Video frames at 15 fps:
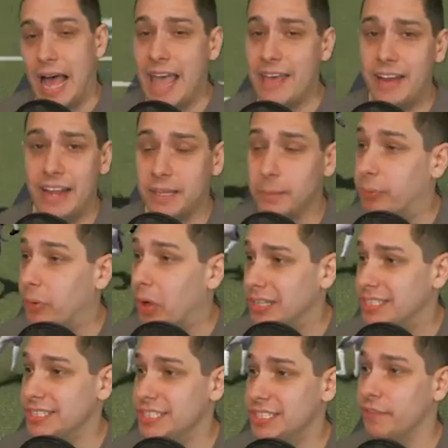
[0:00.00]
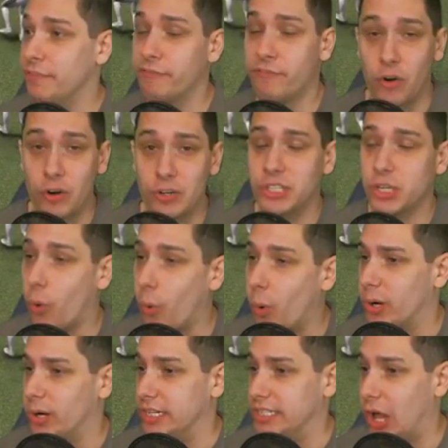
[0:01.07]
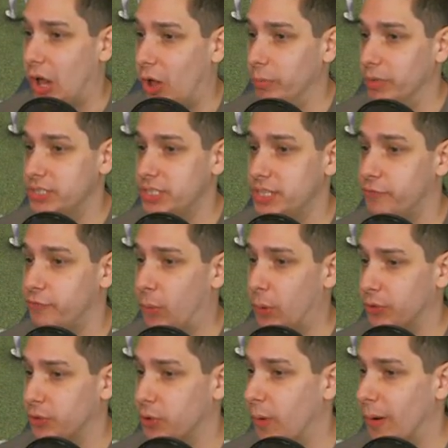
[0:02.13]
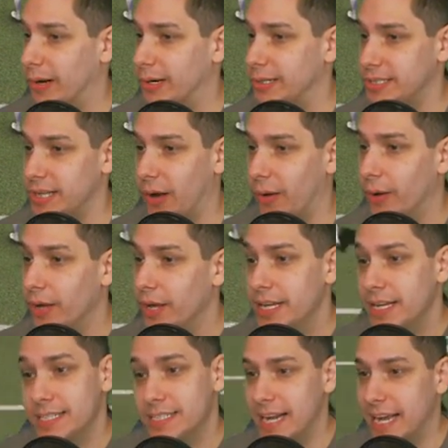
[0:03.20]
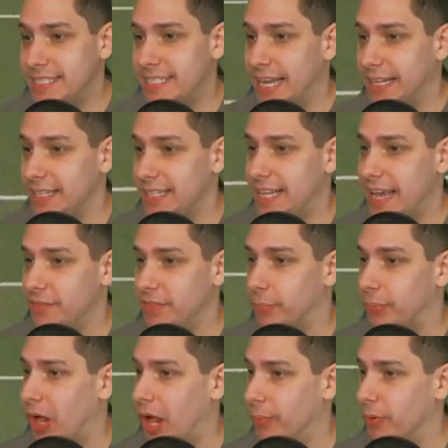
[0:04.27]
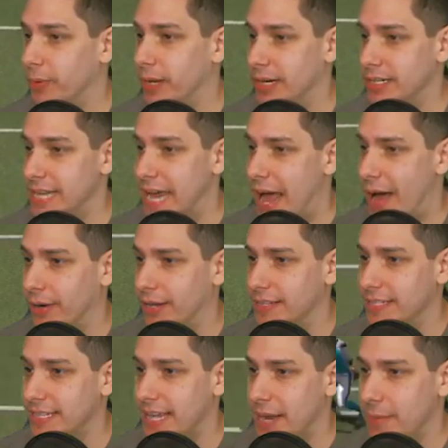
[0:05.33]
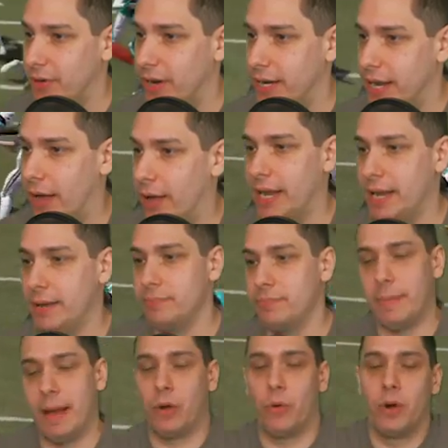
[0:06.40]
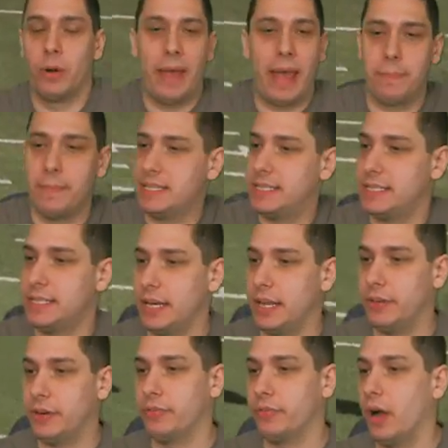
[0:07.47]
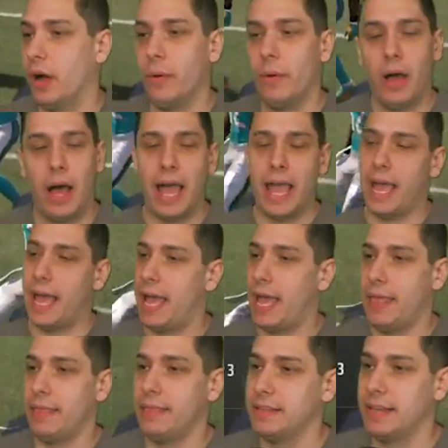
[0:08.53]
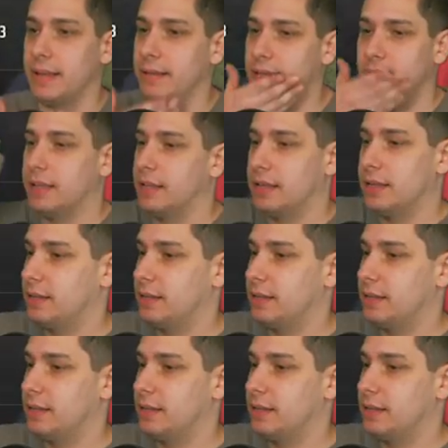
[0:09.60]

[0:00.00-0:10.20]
I haven't had the ball since the first quarter, and it's almost the fourth quarter, so it's nice to at least have the ball, but we are down in this game right now, and my quarterback misses another throw. I... I, I uh.